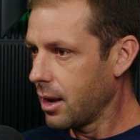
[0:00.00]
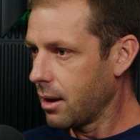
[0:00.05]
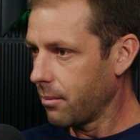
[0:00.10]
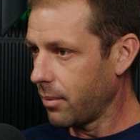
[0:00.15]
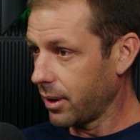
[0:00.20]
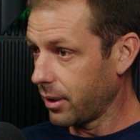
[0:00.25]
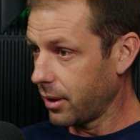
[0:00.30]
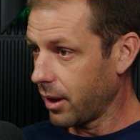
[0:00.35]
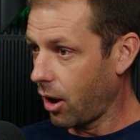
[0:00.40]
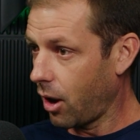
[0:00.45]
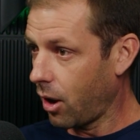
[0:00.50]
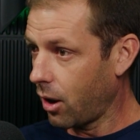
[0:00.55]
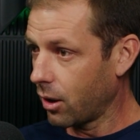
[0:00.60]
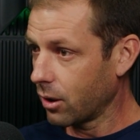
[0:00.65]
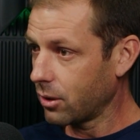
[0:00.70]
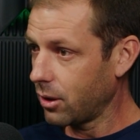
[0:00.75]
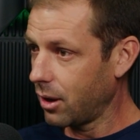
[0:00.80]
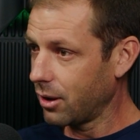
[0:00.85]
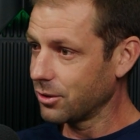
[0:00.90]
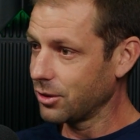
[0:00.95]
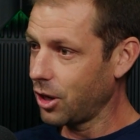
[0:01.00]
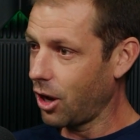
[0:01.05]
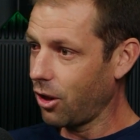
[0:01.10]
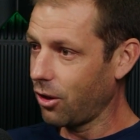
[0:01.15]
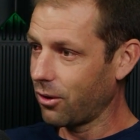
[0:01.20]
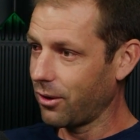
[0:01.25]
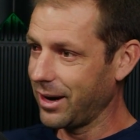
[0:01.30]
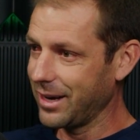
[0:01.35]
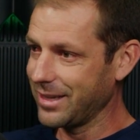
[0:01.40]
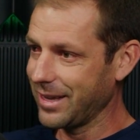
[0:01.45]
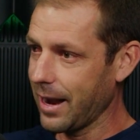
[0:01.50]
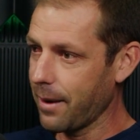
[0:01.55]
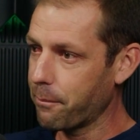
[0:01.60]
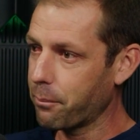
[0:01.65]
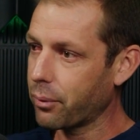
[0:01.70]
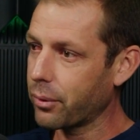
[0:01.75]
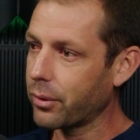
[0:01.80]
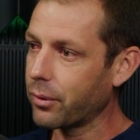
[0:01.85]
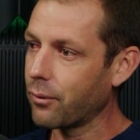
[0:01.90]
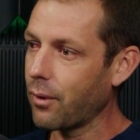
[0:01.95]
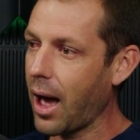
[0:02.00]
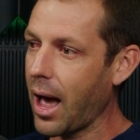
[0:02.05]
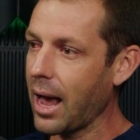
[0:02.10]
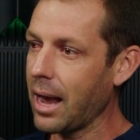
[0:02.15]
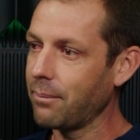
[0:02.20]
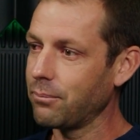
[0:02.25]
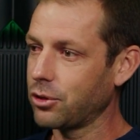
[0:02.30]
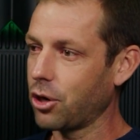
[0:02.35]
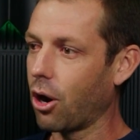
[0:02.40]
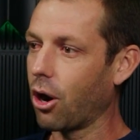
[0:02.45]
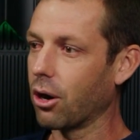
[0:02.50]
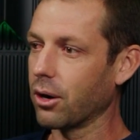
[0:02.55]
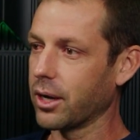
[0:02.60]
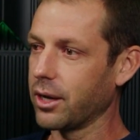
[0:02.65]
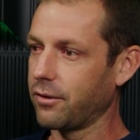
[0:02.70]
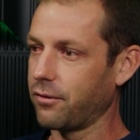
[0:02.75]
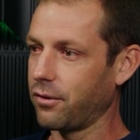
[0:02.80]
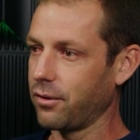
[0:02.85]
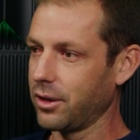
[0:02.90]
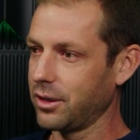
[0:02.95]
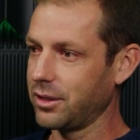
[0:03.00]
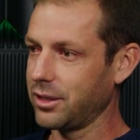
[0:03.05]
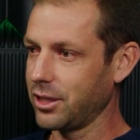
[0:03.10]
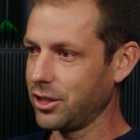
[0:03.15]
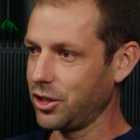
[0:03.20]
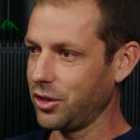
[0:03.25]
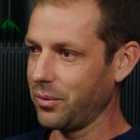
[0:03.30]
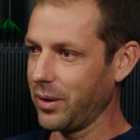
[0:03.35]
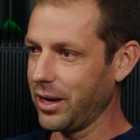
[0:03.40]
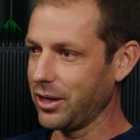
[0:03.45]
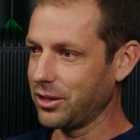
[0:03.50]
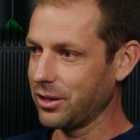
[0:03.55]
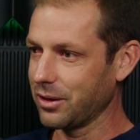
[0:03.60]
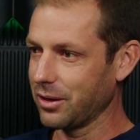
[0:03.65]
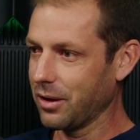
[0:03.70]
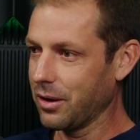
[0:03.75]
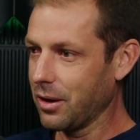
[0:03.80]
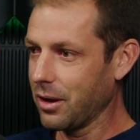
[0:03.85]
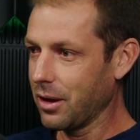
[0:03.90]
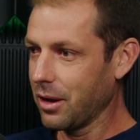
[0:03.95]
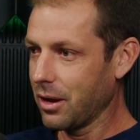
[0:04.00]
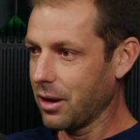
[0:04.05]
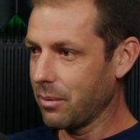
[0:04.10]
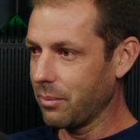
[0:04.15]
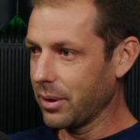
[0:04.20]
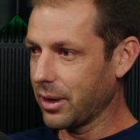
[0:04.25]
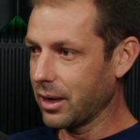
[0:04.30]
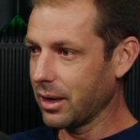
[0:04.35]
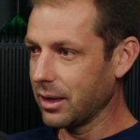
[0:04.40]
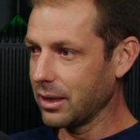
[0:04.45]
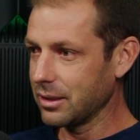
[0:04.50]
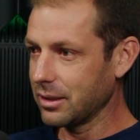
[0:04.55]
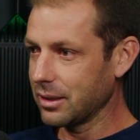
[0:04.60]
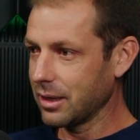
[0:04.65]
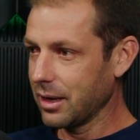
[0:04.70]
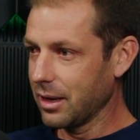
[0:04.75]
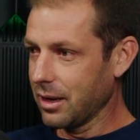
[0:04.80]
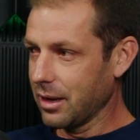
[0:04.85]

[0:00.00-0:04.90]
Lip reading: but the Hong Kong dollar is a prime target for this situation because